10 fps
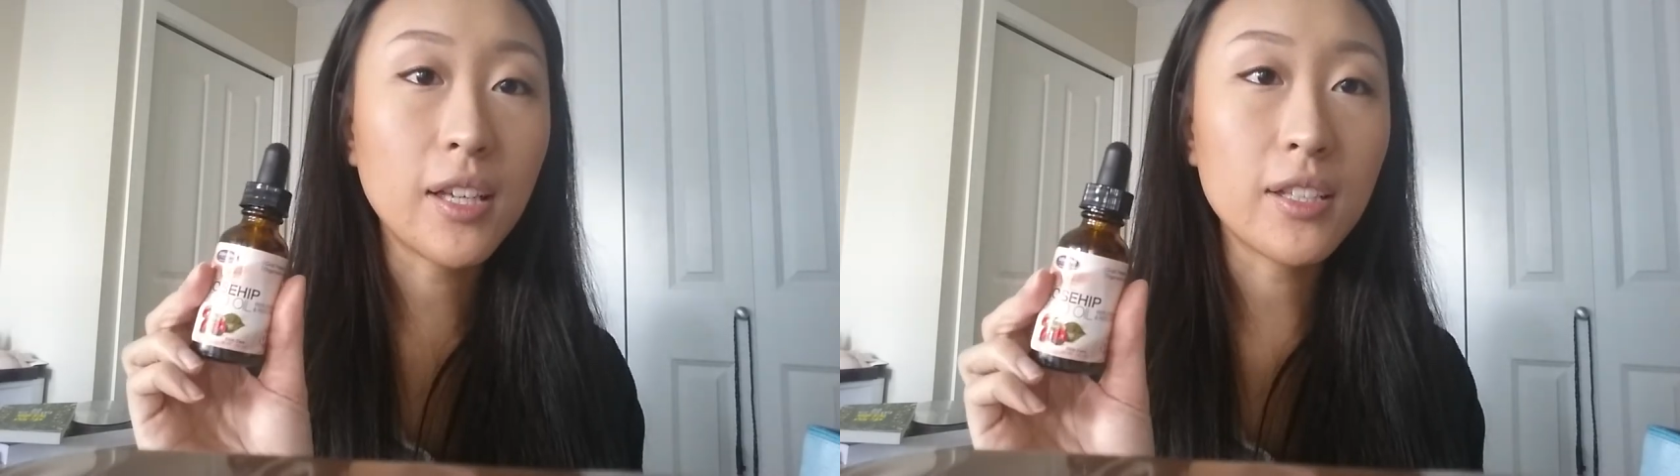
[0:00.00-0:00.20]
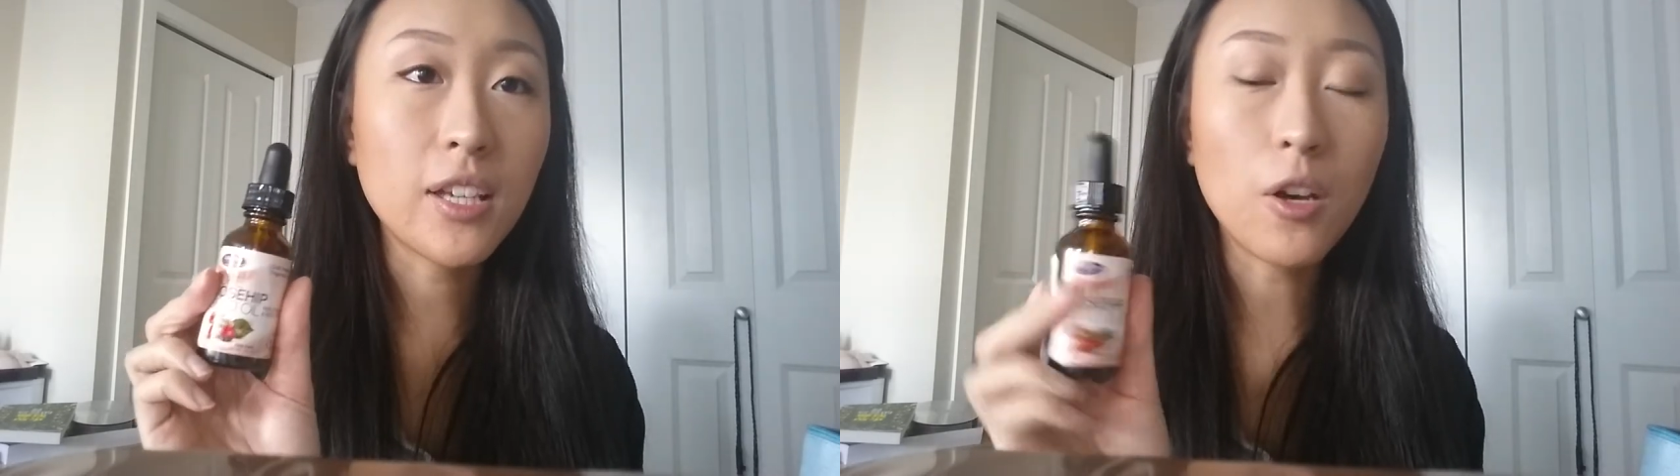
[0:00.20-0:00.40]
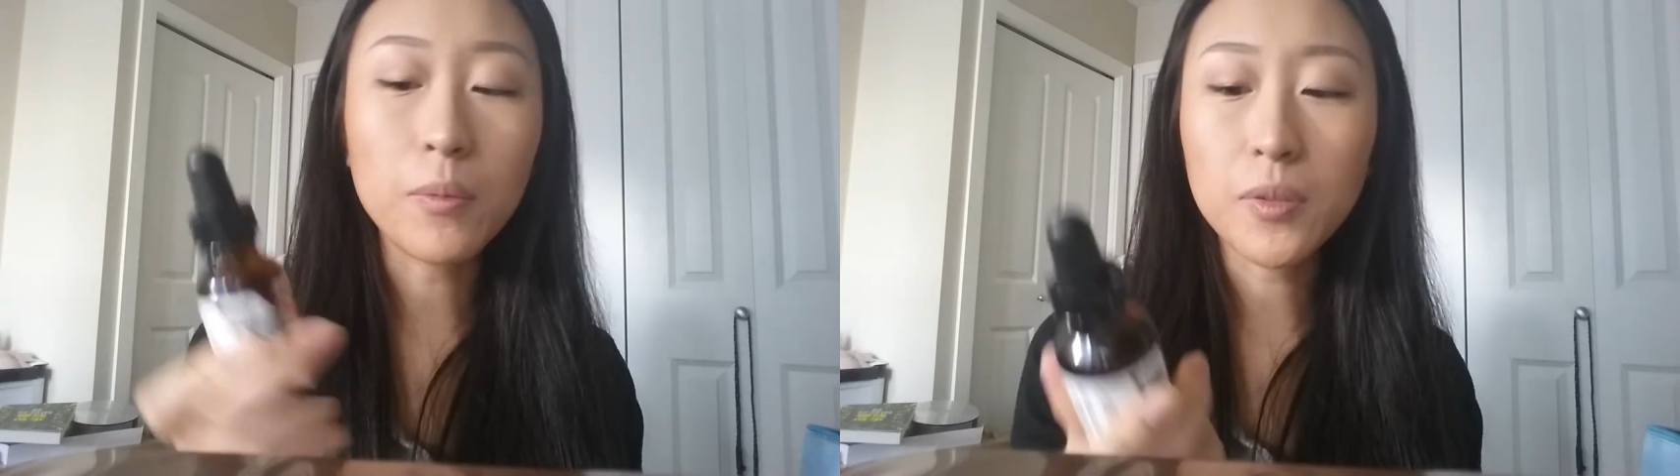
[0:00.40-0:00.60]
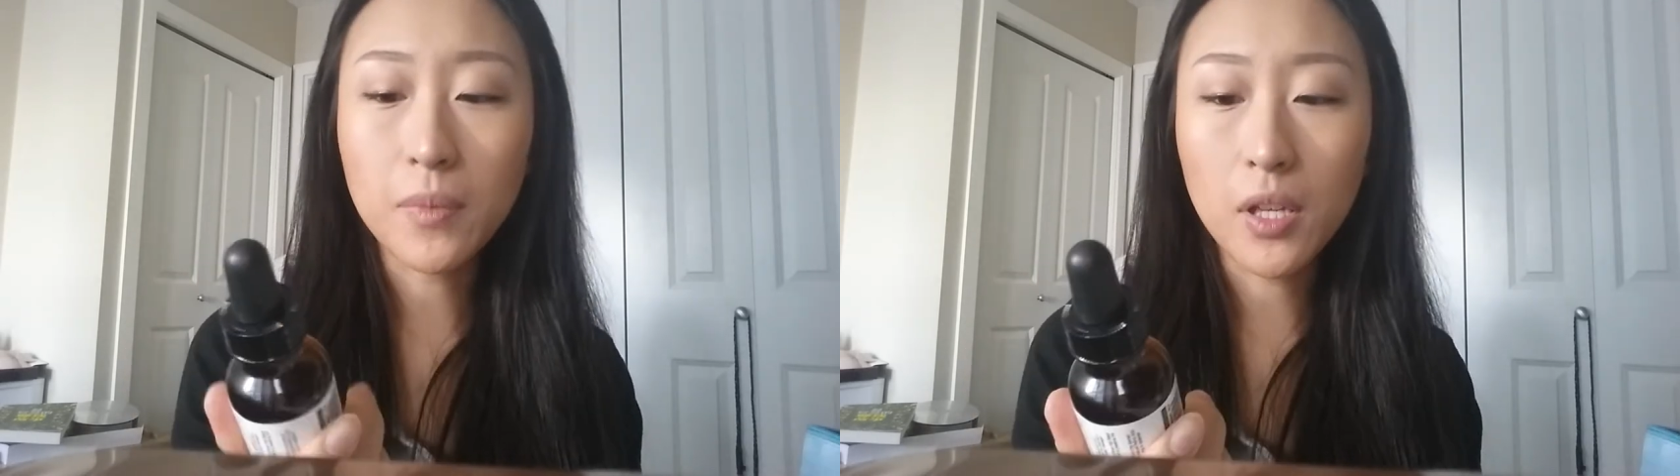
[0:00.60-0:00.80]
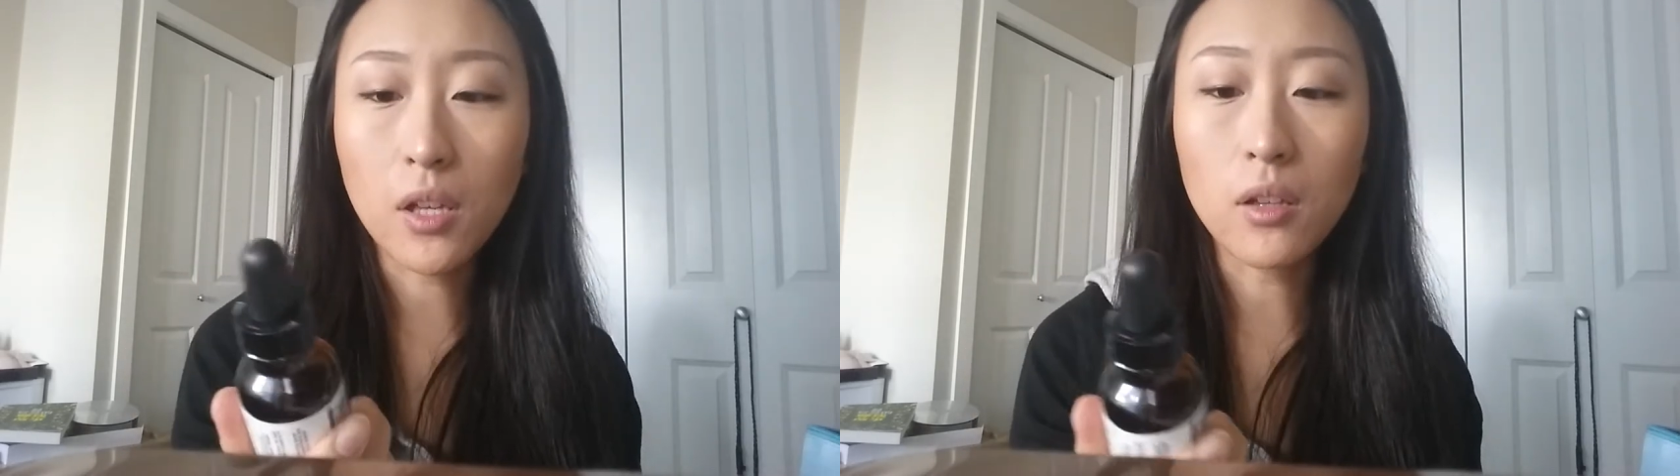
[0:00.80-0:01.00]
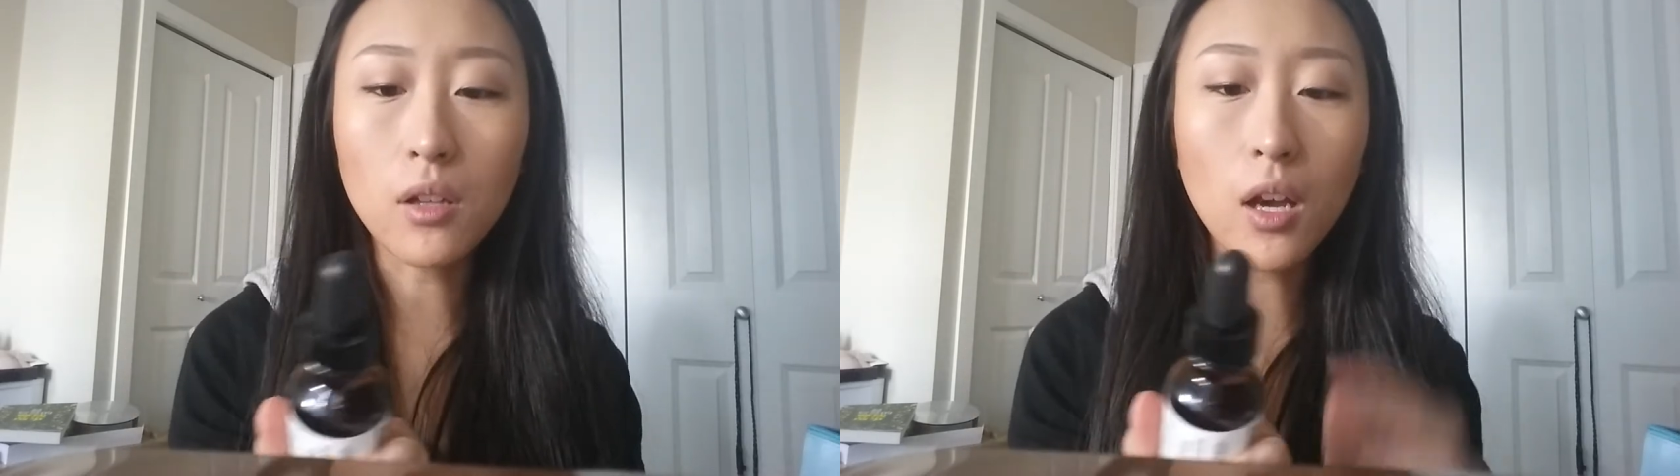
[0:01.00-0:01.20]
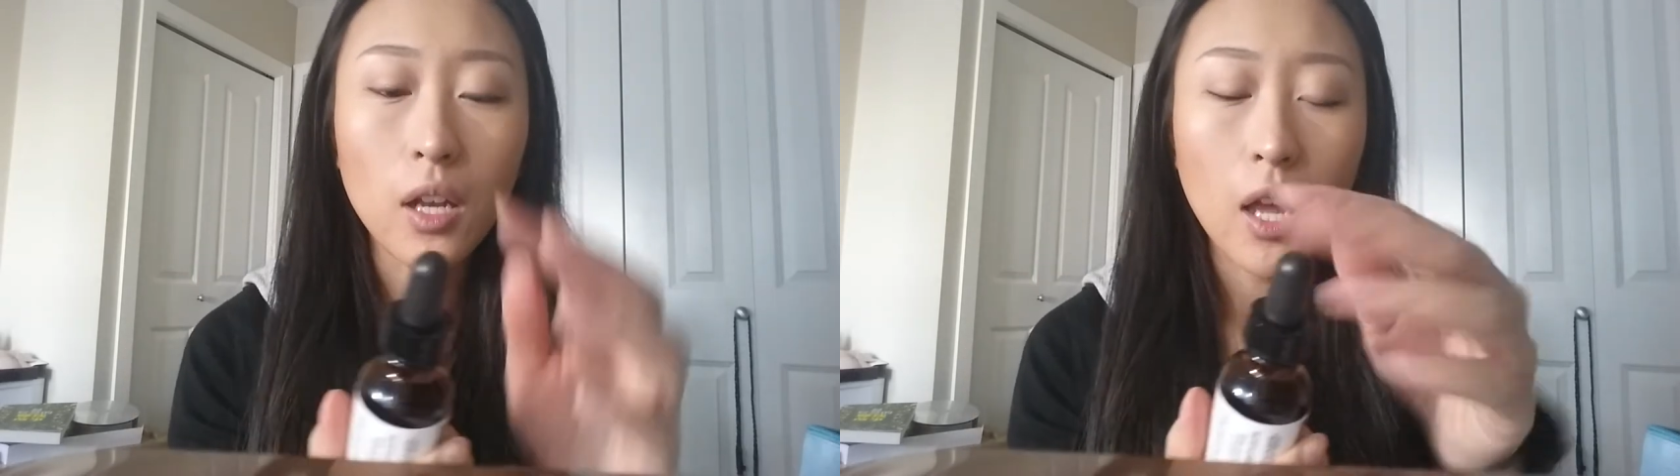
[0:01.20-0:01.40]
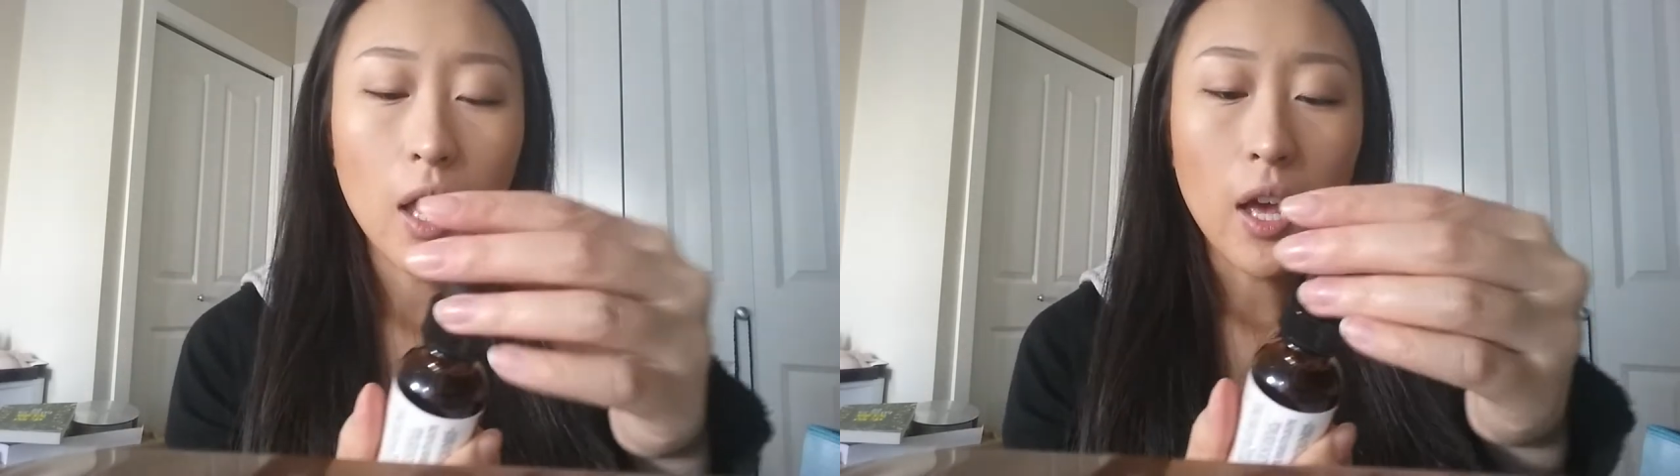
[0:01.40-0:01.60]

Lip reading: that's helped me a lot.